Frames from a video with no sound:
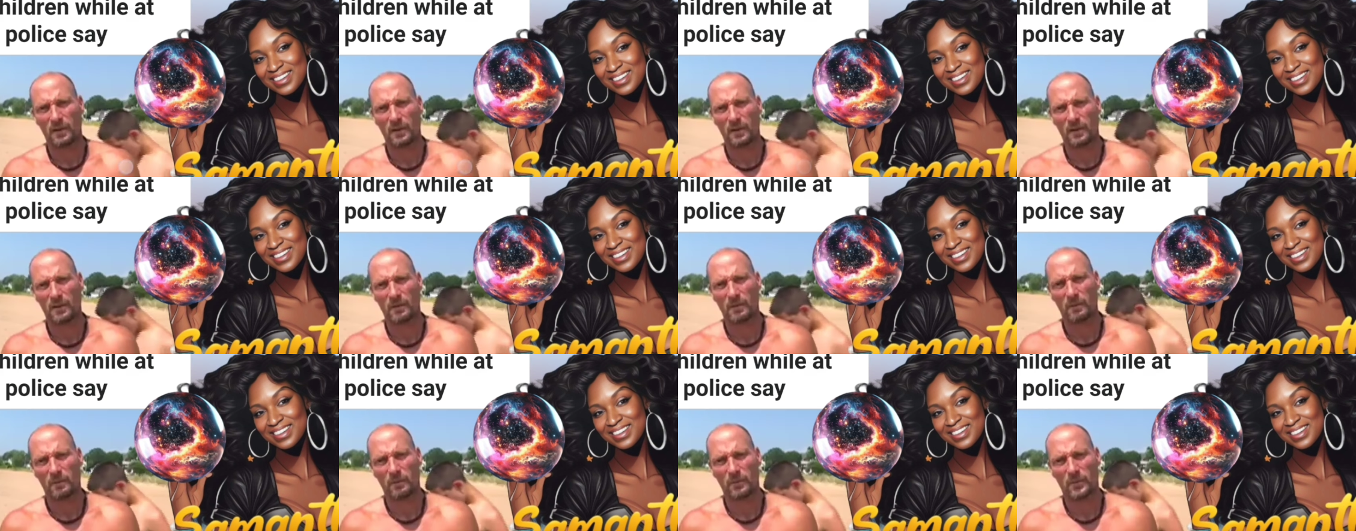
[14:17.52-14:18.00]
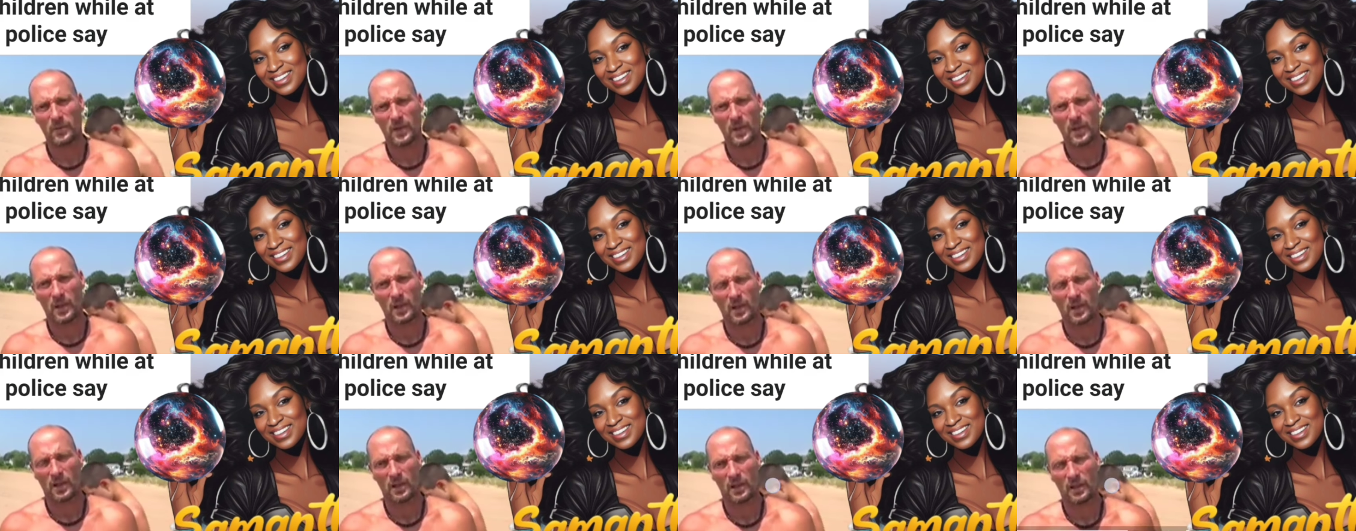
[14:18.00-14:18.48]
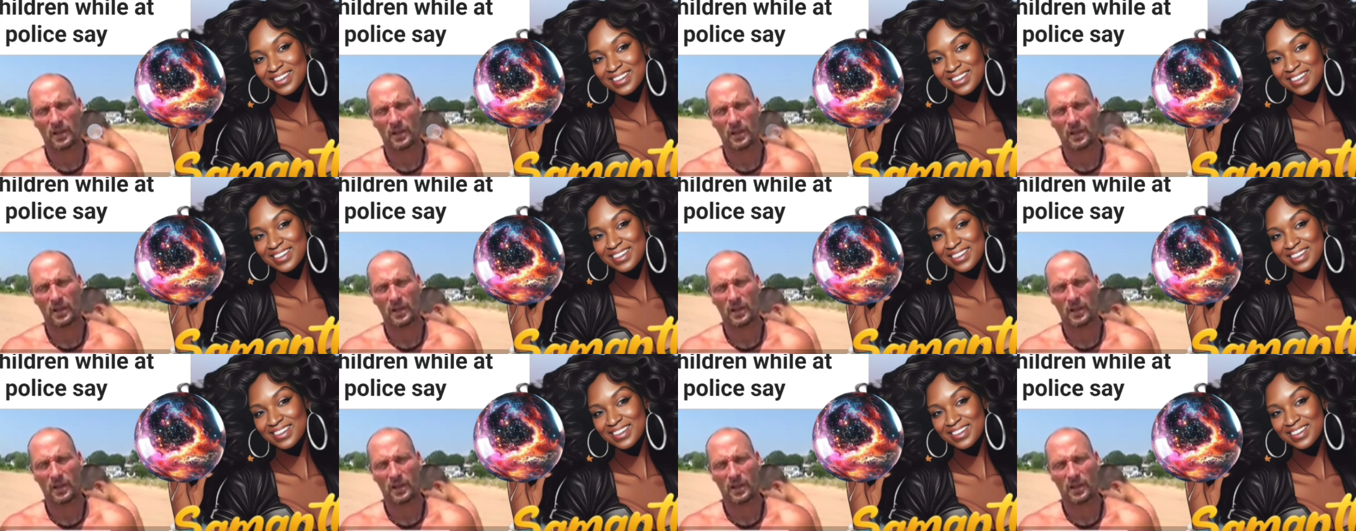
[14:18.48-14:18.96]

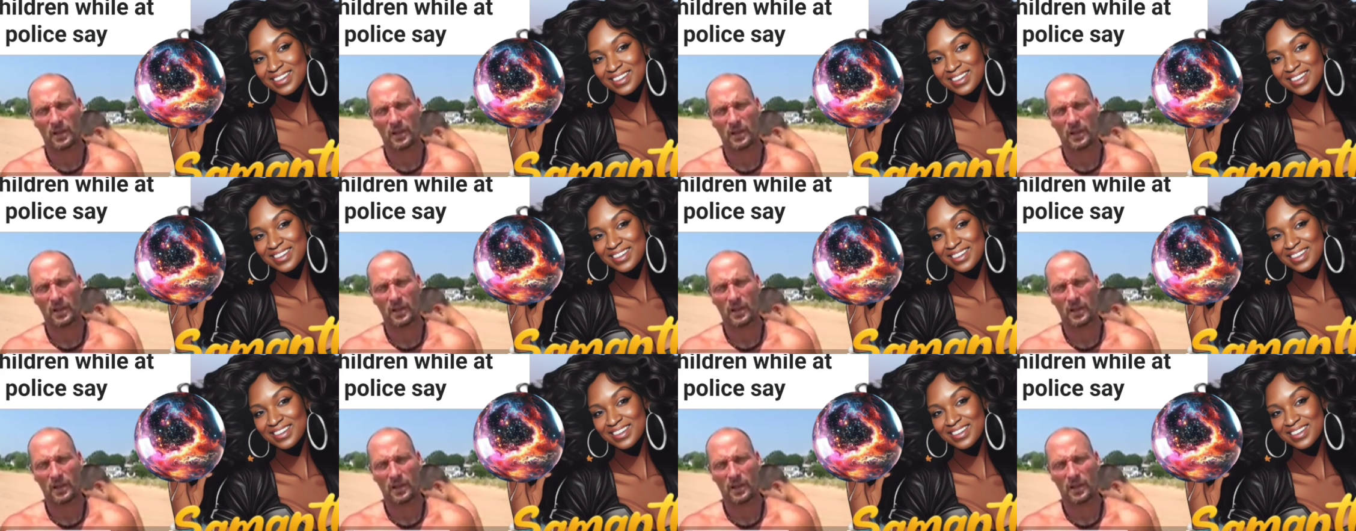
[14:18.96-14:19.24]
(no one is talking)